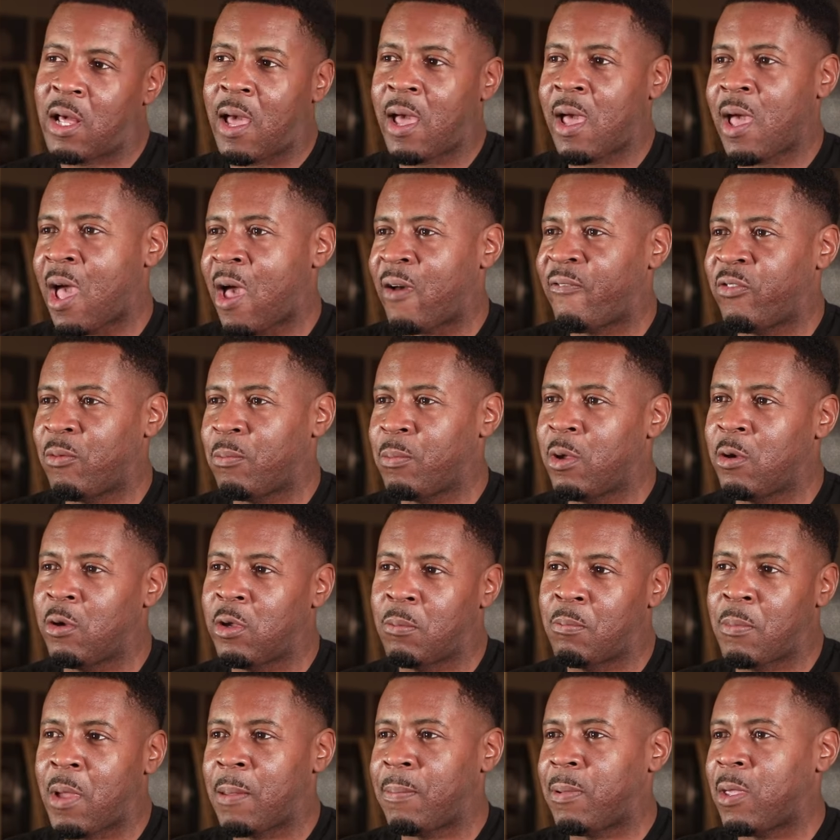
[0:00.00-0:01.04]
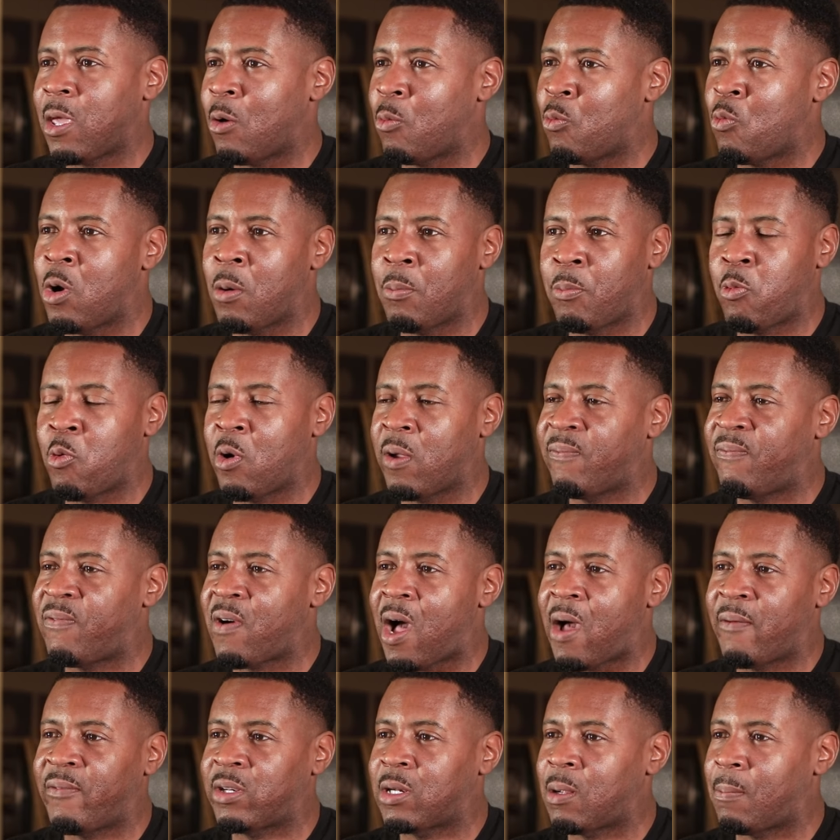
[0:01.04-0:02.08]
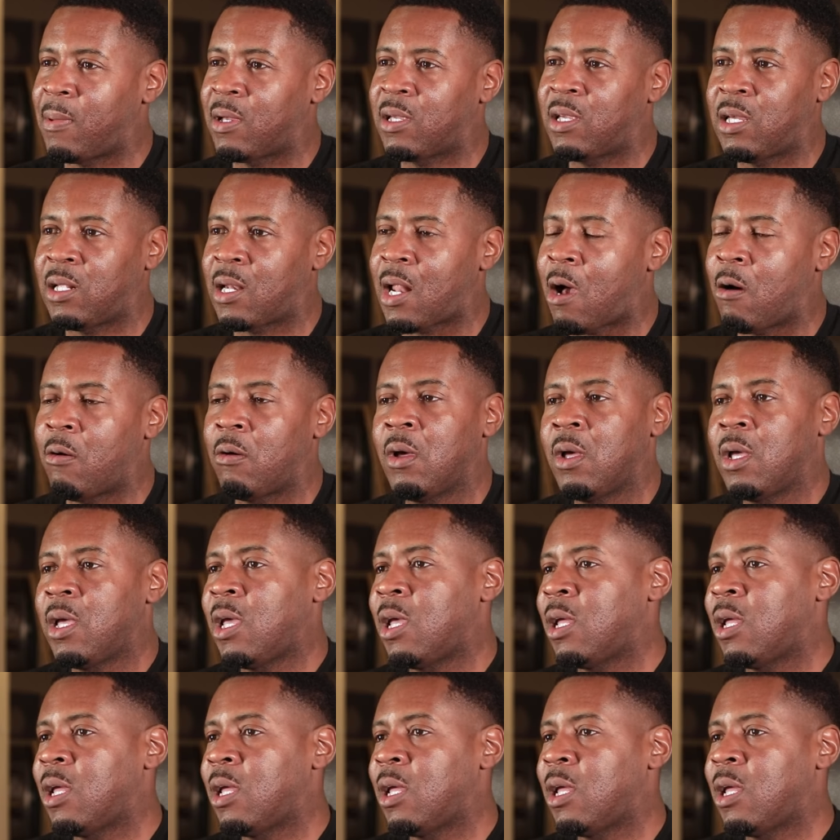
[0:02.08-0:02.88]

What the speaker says: a half a million, maybe at 1.5 and I'm gonna get out.